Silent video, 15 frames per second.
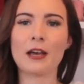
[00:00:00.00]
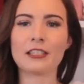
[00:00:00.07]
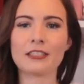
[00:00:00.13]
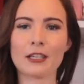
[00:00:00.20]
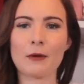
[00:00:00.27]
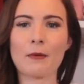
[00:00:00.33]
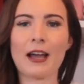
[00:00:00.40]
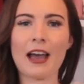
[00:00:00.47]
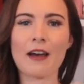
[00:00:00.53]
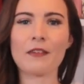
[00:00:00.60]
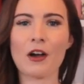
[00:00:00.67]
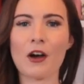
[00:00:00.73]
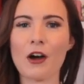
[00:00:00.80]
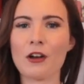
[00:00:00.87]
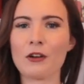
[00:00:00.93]
So I have
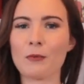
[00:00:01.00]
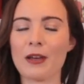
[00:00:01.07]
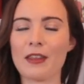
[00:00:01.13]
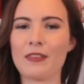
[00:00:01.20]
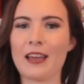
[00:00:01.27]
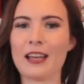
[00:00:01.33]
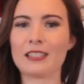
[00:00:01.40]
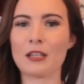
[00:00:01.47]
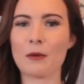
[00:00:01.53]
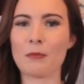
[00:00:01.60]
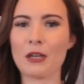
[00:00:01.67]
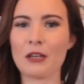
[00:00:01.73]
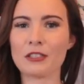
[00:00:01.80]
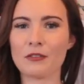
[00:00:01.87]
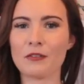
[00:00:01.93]
it on with this
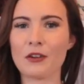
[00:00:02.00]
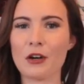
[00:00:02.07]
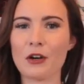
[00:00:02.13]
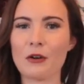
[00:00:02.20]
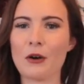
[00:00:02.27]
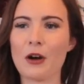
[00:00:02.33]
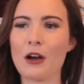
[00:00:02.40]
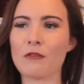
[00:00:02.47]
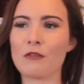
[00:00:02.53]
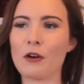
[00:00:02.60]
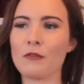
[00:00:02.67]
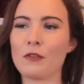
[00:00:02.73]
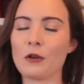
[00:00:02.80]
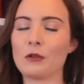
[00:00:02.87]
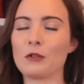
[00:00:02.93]
beautiful
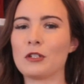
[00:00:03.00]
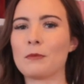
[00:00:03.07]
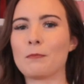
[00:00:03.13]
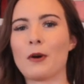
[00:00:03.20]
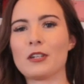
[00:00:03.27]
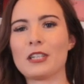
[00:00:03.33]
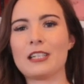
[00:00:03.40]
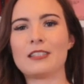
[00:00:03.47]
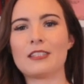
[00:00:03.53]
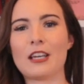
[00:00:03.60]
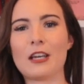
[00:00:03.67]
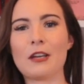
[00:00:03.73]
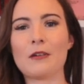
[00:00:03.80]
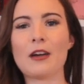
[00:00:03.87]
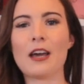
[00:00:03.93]
ruffled
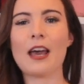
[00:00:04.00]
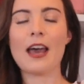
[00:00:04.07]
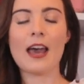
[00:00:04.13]
bodysuit.